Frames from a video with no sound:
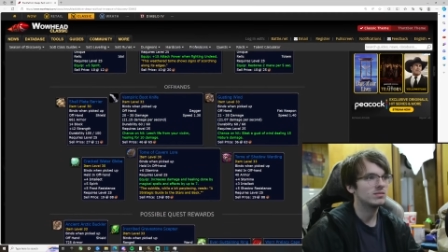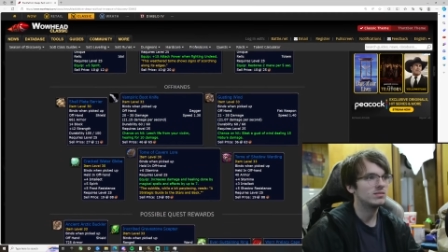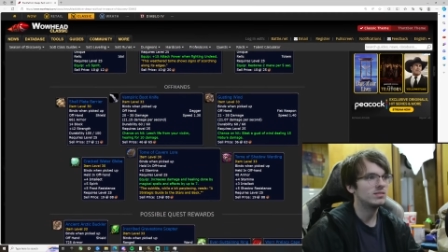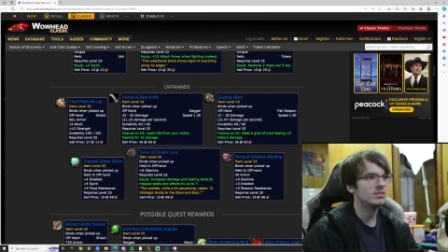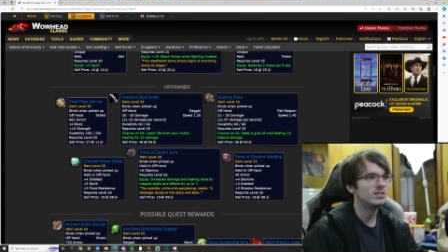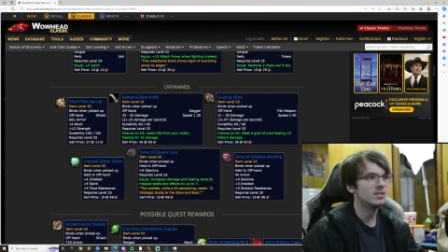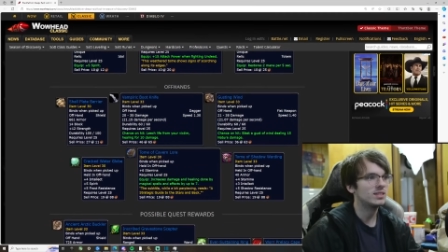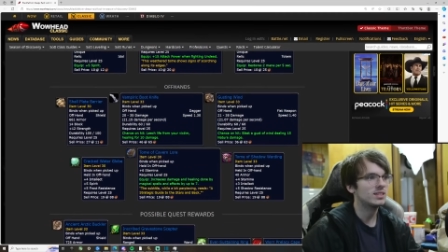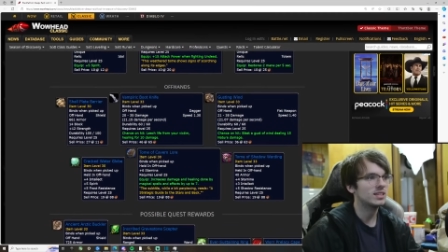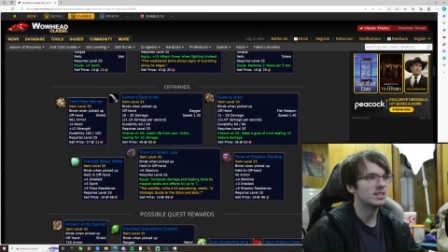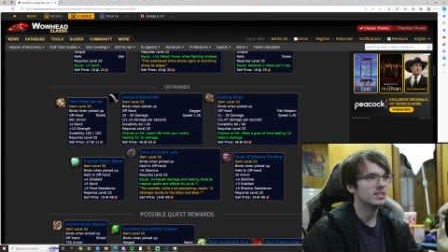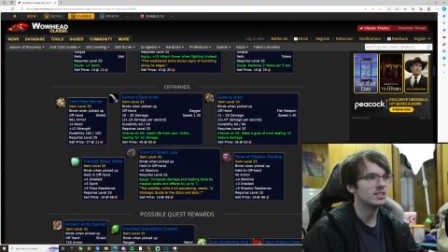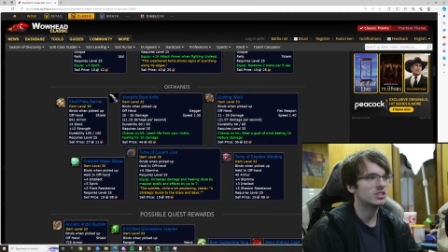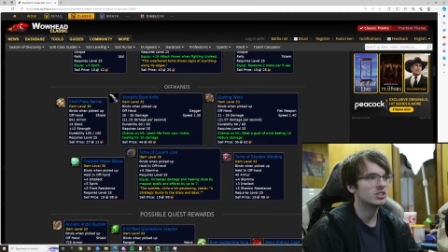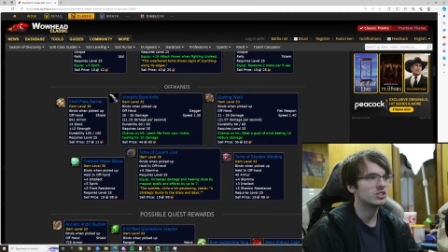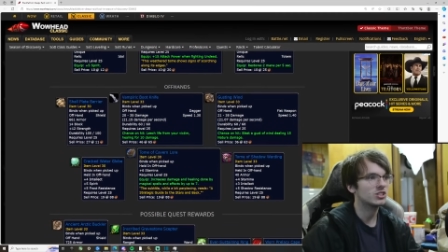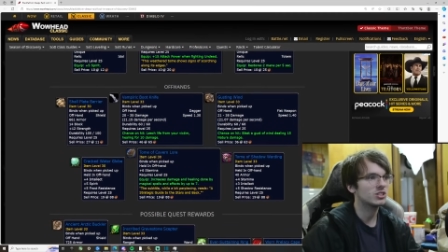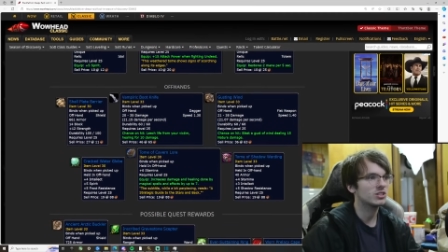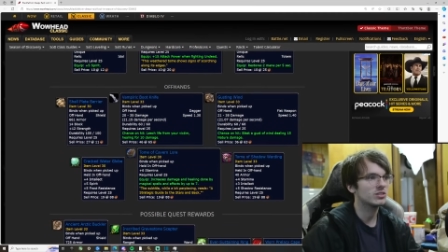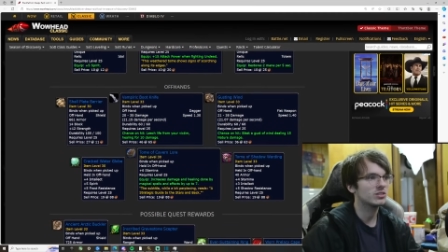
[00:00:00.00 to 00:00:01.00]
Well, oh, got the
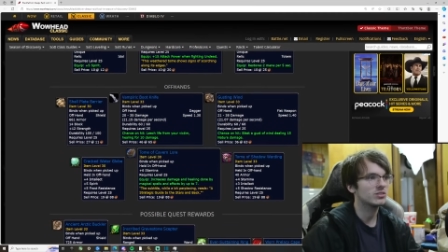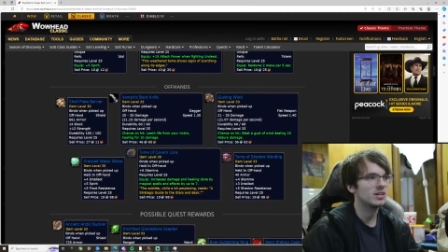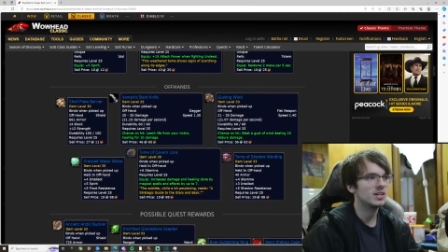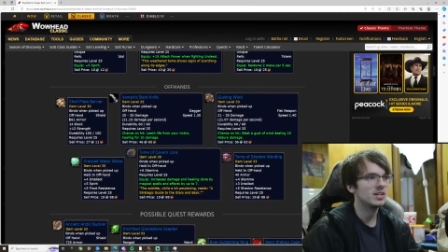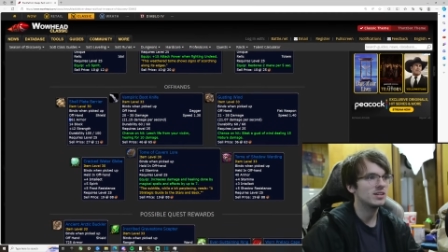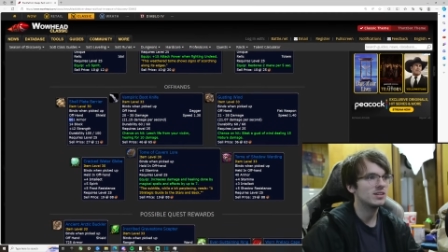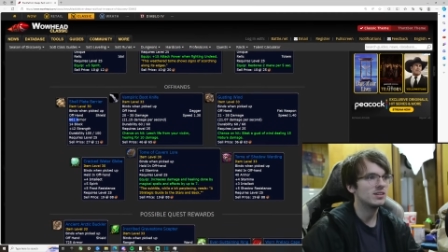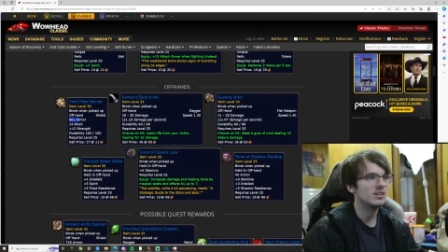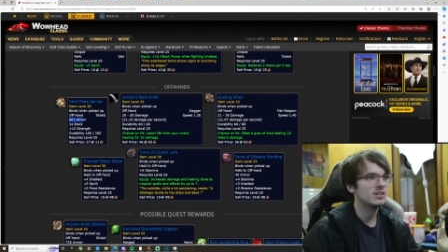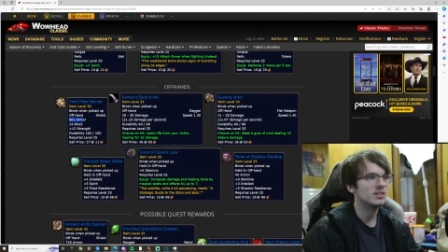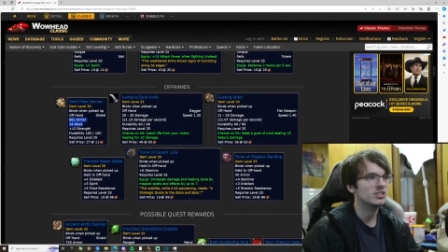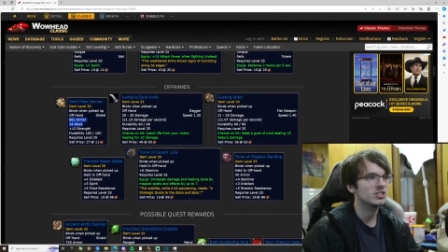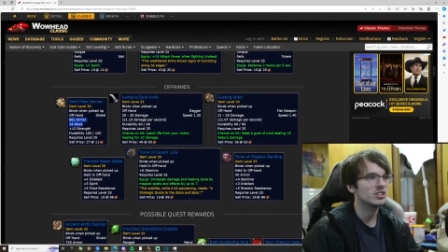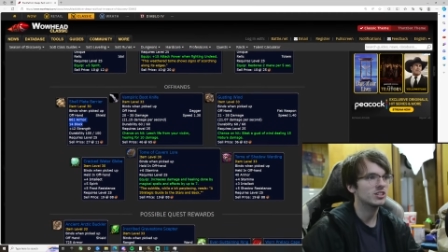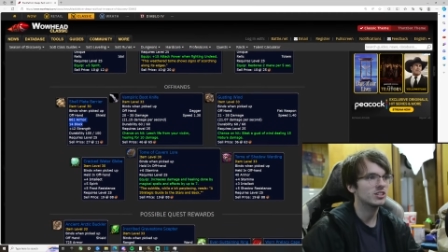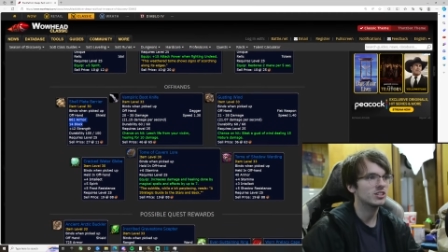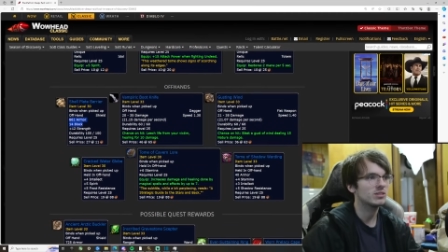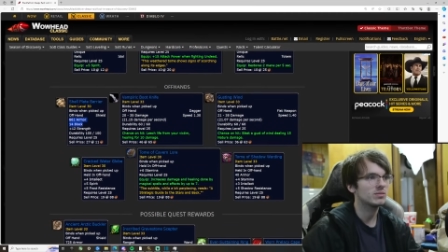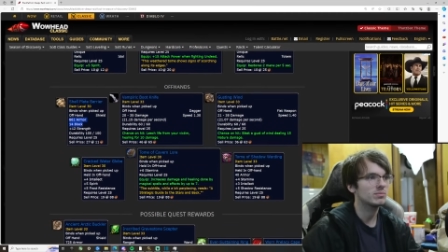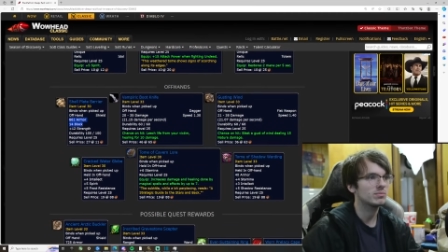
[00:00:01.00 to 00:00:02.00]
shield right here,
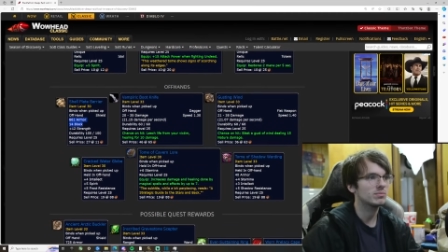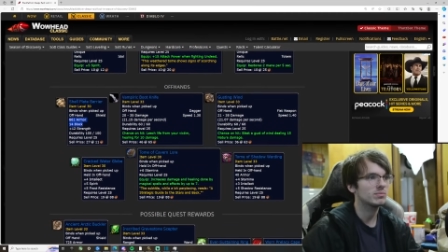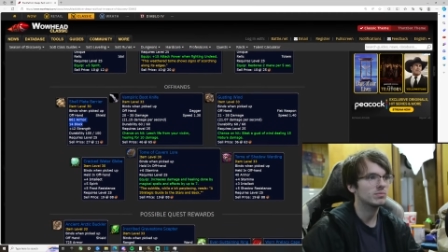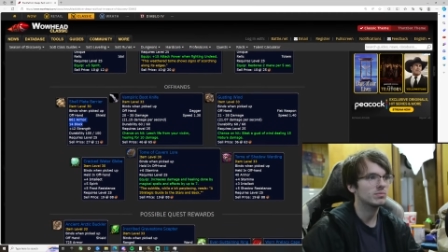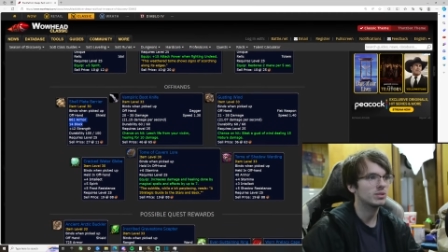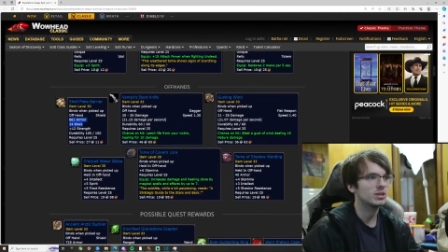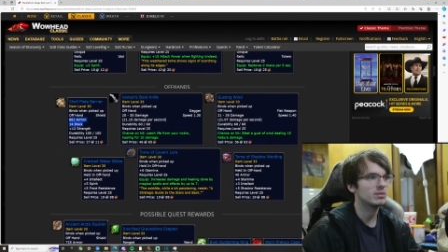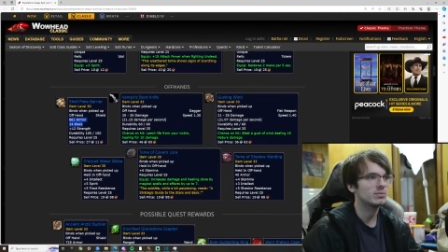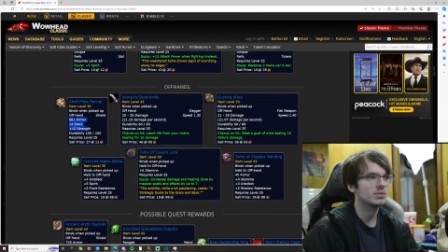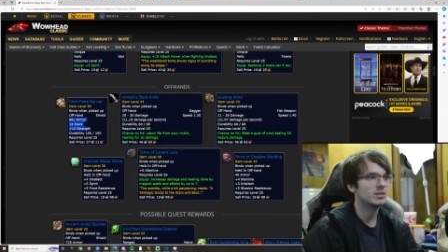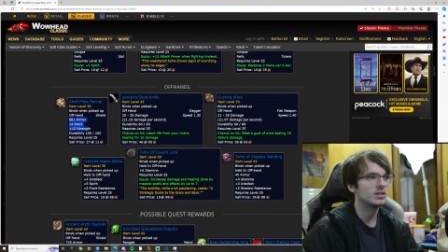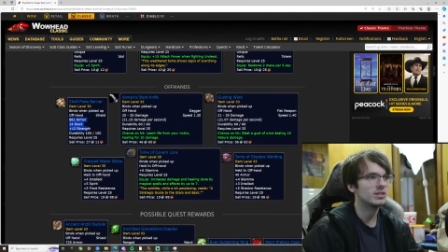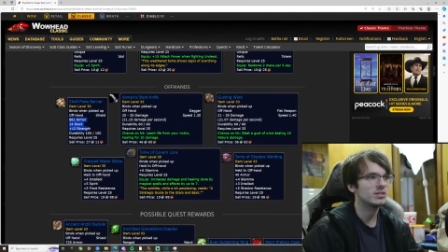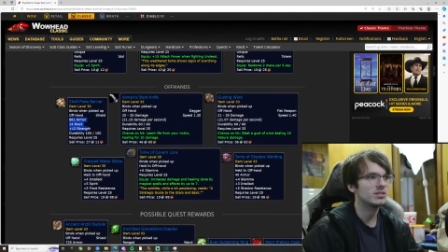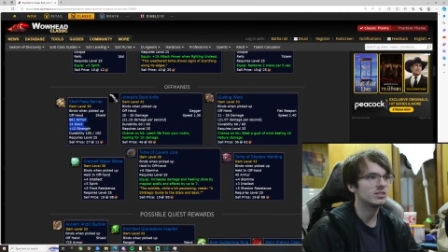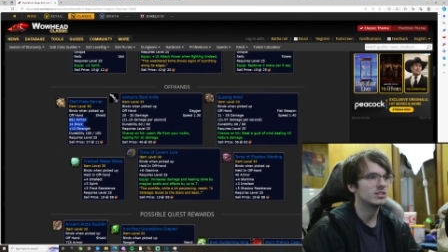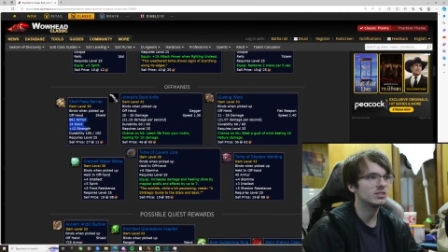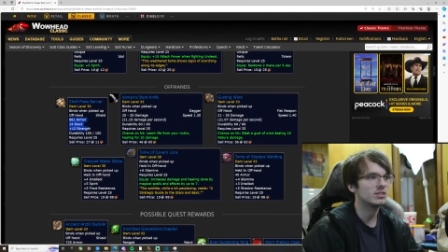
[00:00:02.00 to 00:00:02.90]
shell plate barrier.